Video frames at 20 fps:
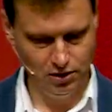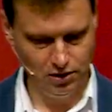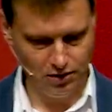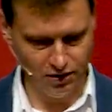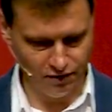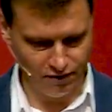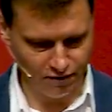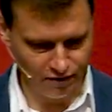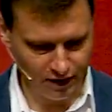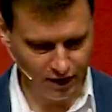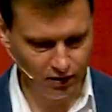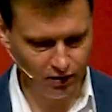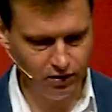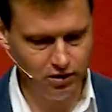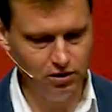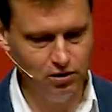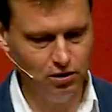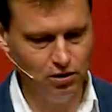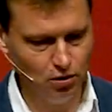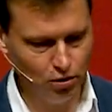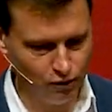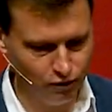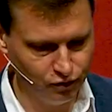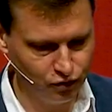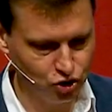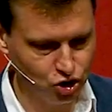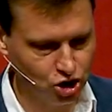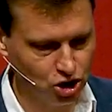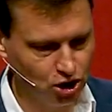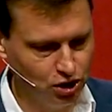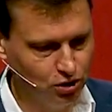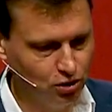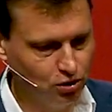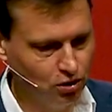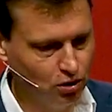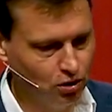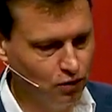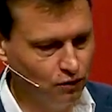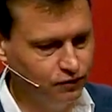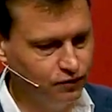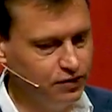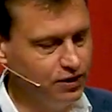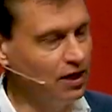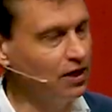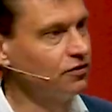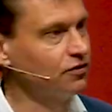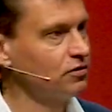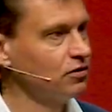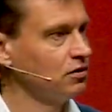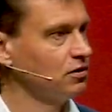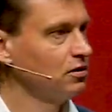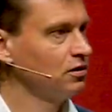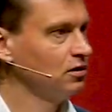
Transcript: the valley of the shadow of death.